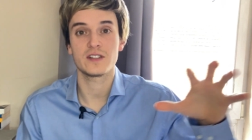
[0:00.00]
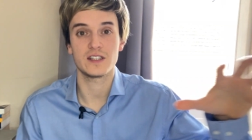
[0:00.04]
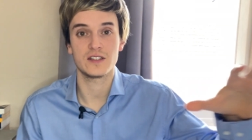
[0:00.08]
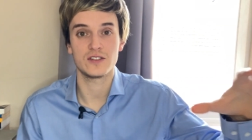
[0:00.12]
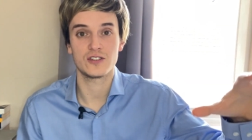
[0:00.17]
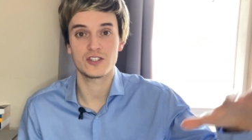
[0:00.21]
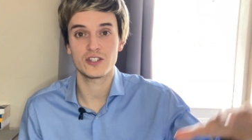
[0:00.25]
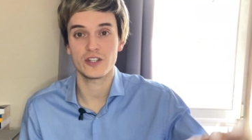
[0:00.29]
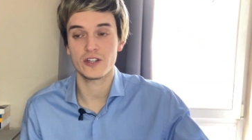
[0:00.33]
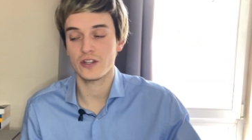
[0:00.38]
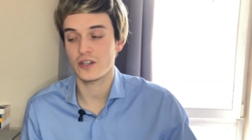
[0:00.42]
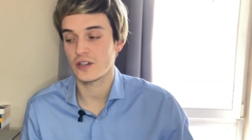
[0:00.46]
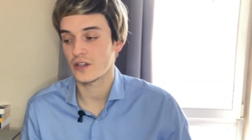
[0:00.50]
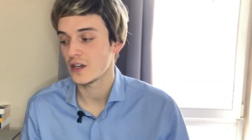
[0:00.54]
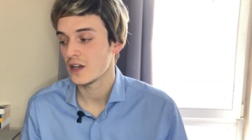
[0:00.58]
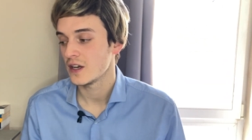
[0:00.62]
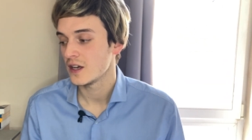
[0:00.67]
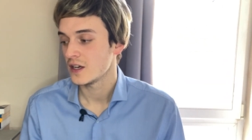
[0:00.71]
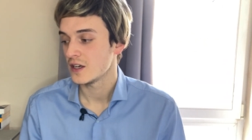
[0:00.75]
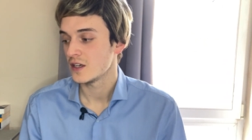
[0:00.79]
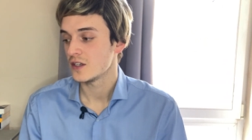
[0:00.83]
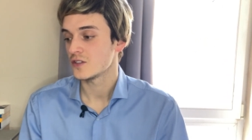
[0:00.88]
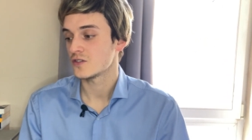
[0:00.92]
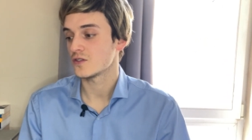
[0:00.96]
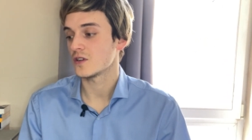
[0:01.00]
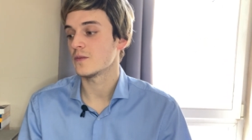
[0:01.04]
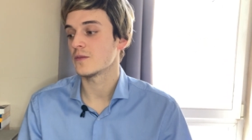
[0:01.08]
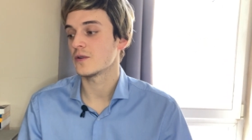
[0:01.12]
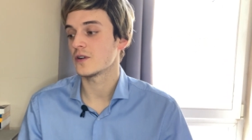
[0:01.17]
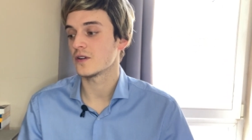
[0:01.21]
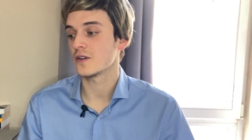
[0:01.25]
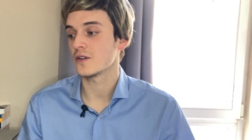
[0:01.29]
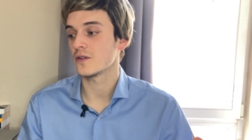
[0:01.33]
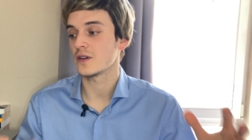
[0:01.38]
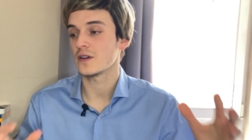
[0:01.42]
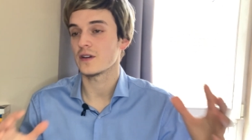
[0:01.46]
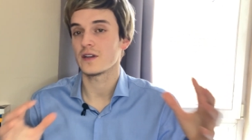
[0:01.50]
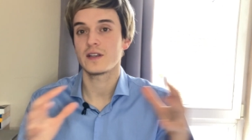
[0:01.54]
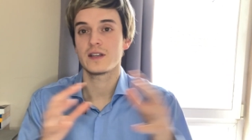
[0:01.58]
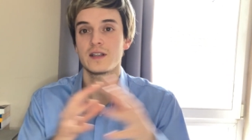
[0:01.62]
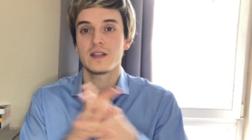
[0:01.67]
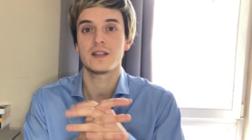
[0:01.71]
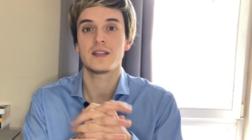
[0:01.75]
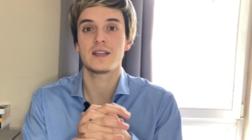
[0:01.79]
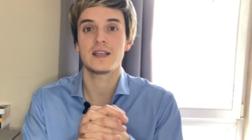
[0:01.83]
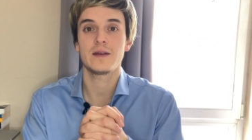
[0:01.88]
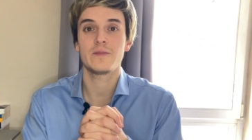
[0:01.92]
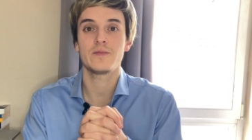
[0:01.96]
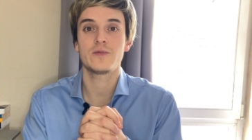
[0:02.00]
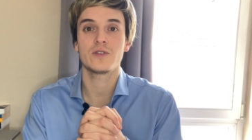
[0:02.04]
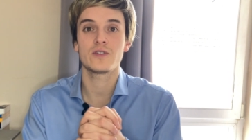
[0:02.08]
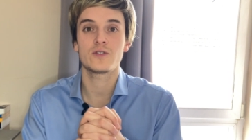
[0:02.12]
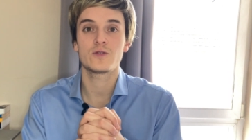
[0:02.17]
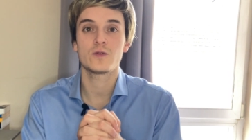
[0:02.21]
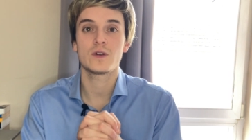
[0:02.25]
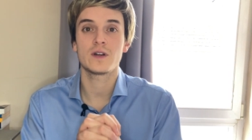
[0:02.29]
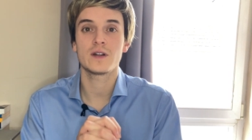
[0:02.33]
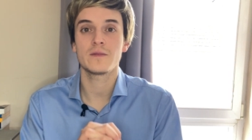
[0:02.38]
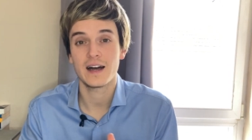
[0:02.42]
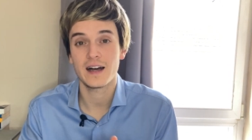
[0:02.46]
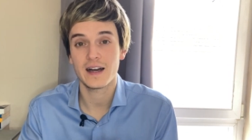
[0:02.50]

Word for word: in CHUC. So I'm gonna keep those one.